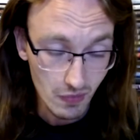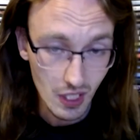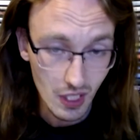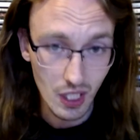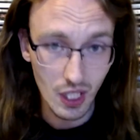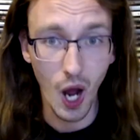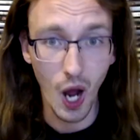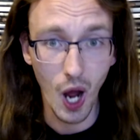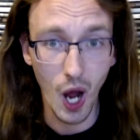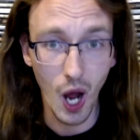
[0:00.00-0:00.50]

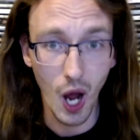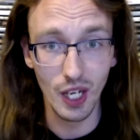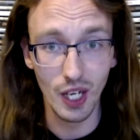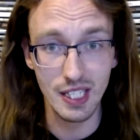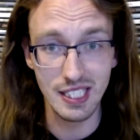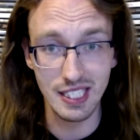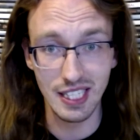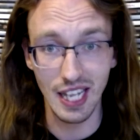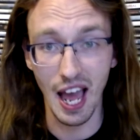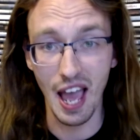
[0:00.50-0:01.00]
Colin's
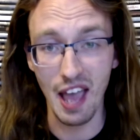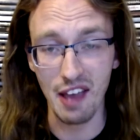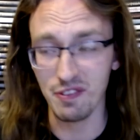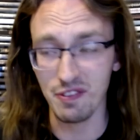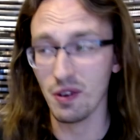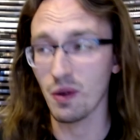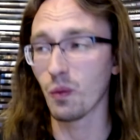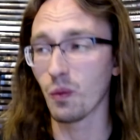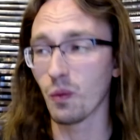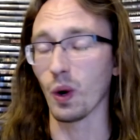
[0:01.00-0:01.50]
life
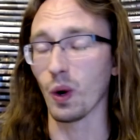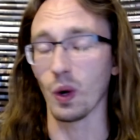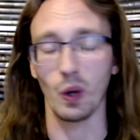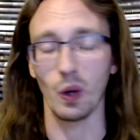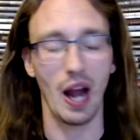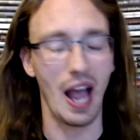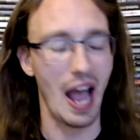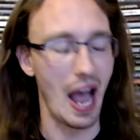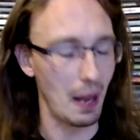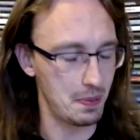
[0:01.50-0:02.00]
were
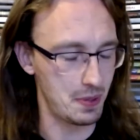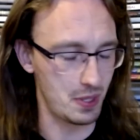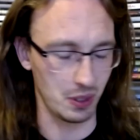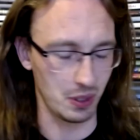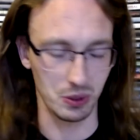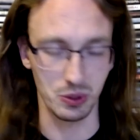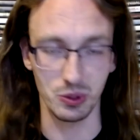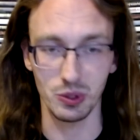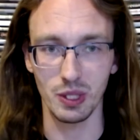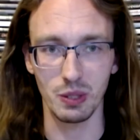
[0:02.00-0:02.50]

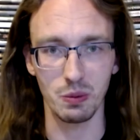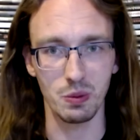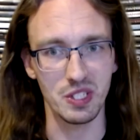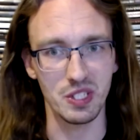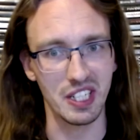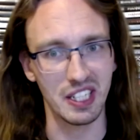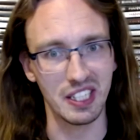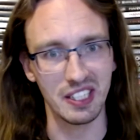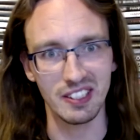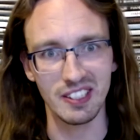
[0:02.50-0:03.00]
absolutely
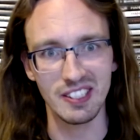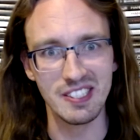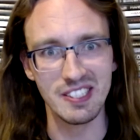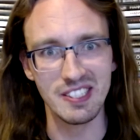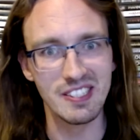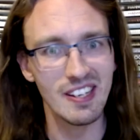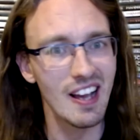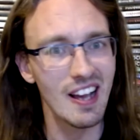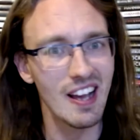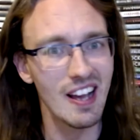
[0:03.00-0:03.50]
ridiculous.
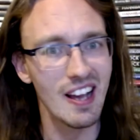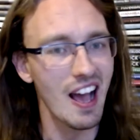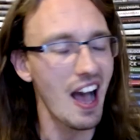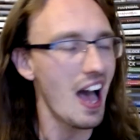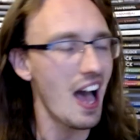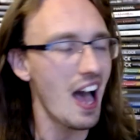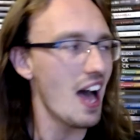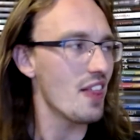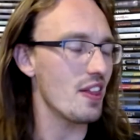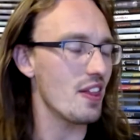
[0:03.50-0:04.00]

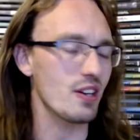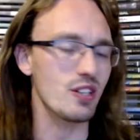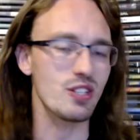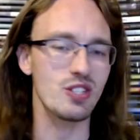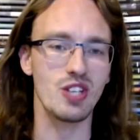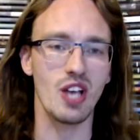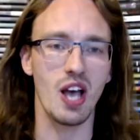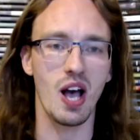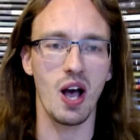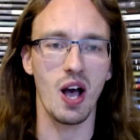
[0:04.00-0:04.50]
There's
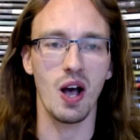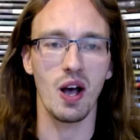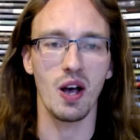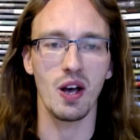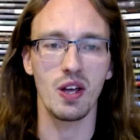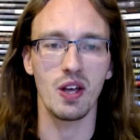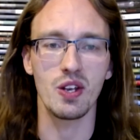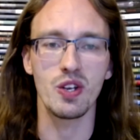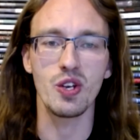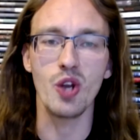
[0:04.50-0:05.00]
uh,
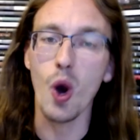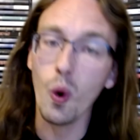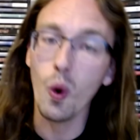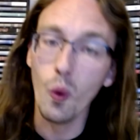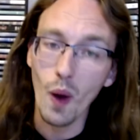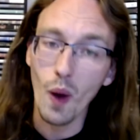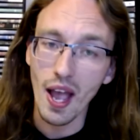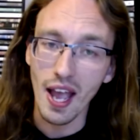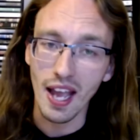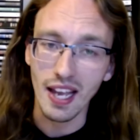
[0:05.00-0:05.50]
no
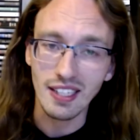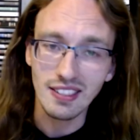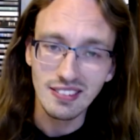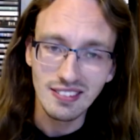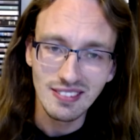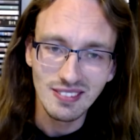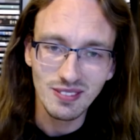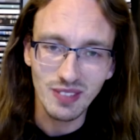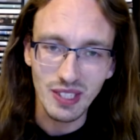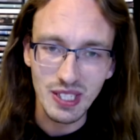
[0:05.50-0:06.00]
way
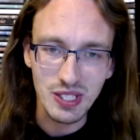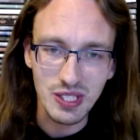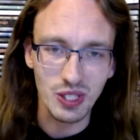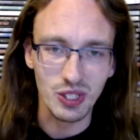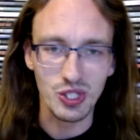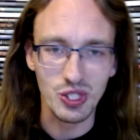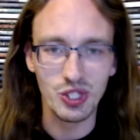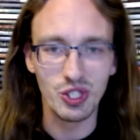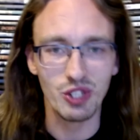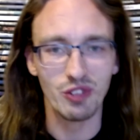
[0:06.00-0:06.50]

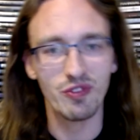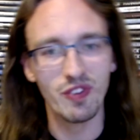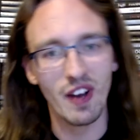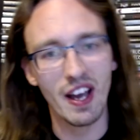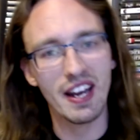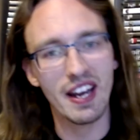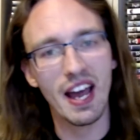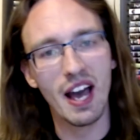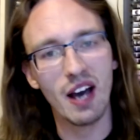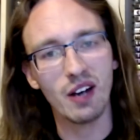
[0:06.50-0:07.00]
researchers could
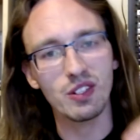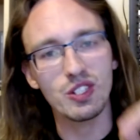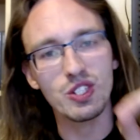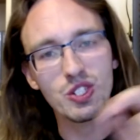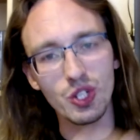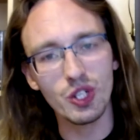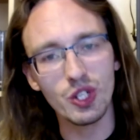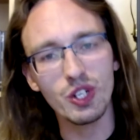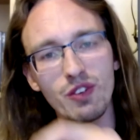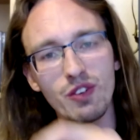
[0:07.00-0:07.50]
find out
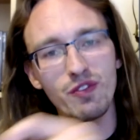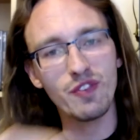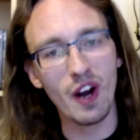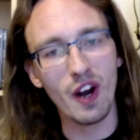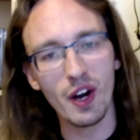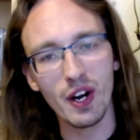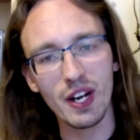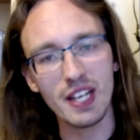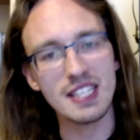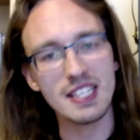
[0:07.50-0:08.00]
certain
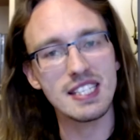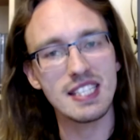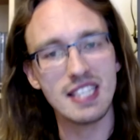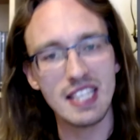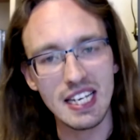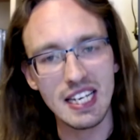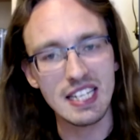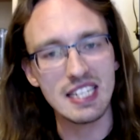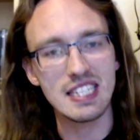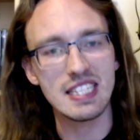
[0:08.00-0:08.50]
various
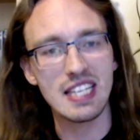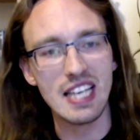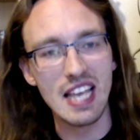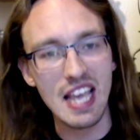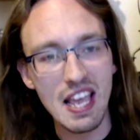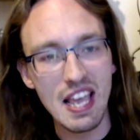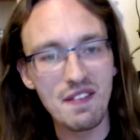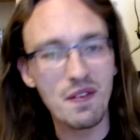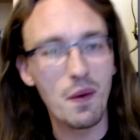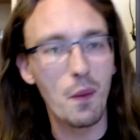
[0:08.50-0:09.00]
things,
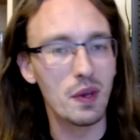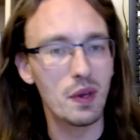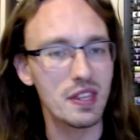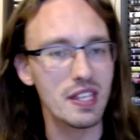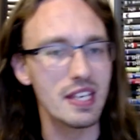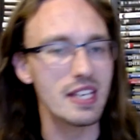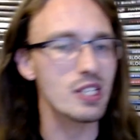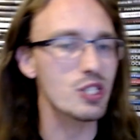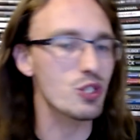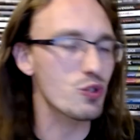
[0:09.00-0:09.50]
even with the
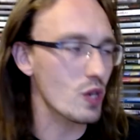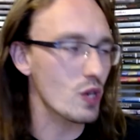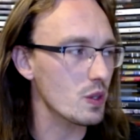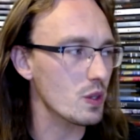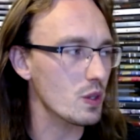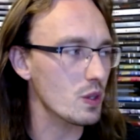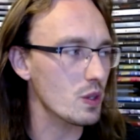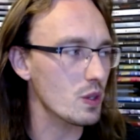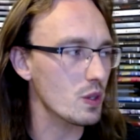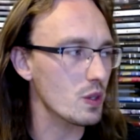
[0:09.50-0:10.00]

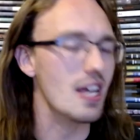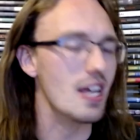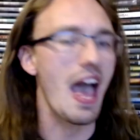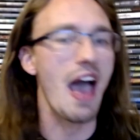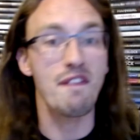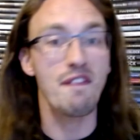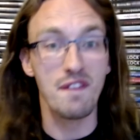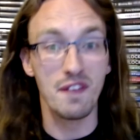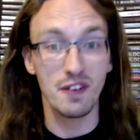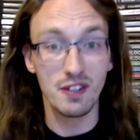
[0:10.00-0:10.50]
extraneous
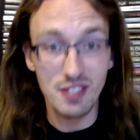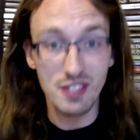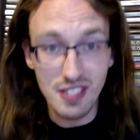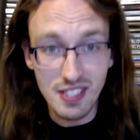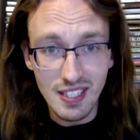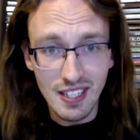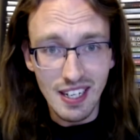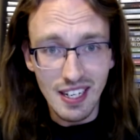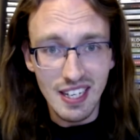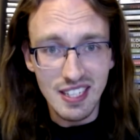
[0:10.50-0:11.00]
efforts
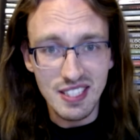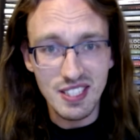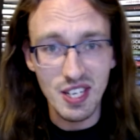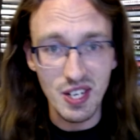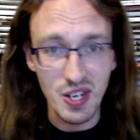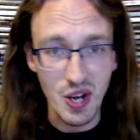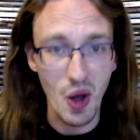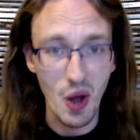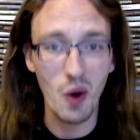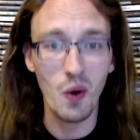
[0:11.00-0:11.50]
to
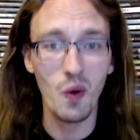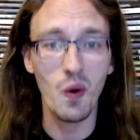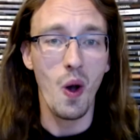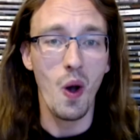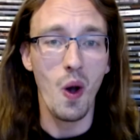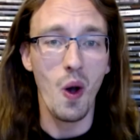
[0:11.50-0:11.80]
know